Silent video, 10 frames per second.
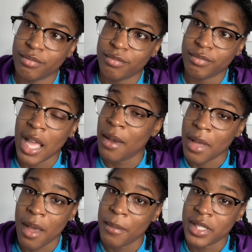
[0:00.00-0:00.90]
How
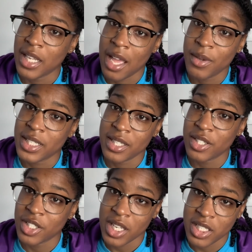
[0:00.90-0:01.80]
is it going to
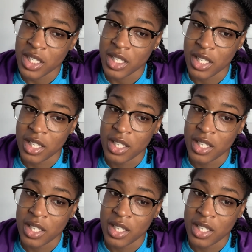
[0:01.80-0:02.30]
change anything?